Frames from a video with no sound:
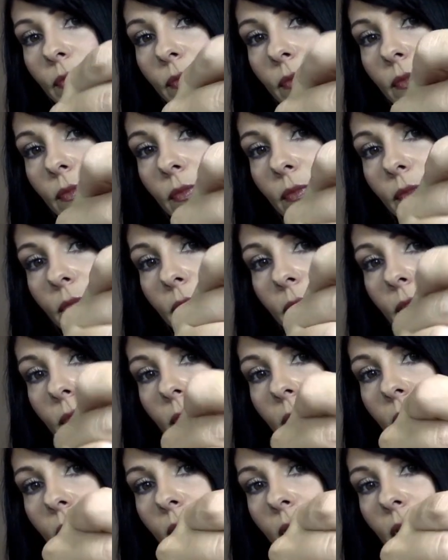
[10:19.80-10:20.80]

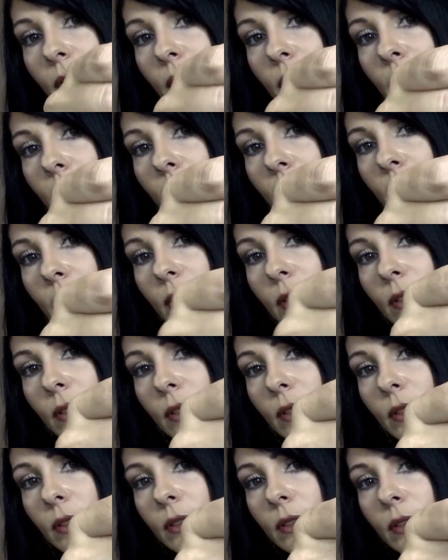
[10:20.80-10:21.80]

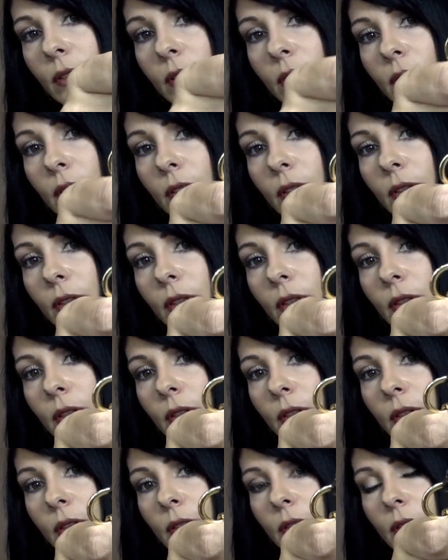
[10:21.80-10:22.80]

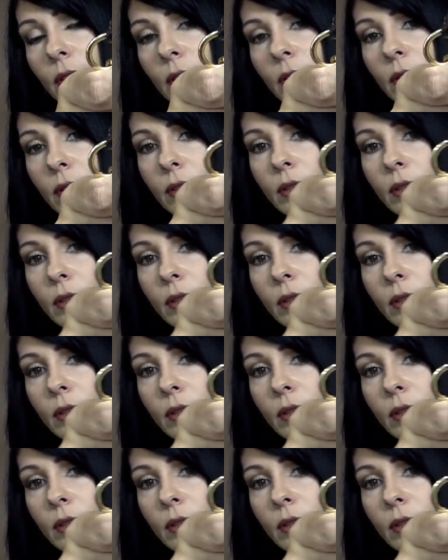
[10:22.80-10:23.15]
Nobody speaks.